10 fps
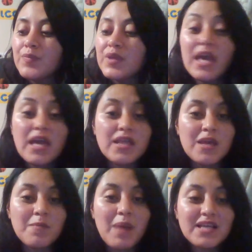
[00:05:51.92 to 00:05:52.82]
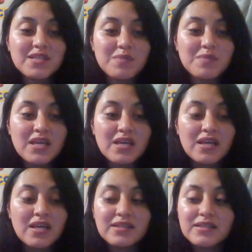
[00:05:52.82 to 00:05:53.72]
Haddie, pass me
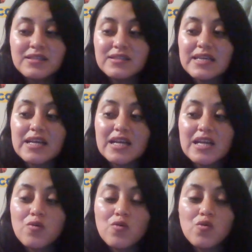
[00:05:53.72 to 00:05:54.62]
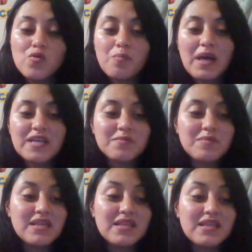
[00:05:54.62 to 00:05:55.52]
the glue. Pass
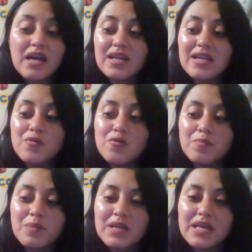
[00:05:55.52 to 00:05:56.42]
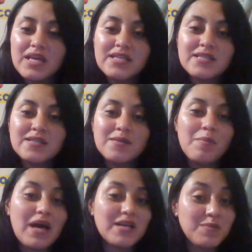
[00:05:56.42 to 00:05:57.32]
me a glue, please.
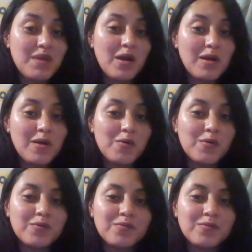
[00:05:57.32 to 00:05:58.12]
Pass me a glue.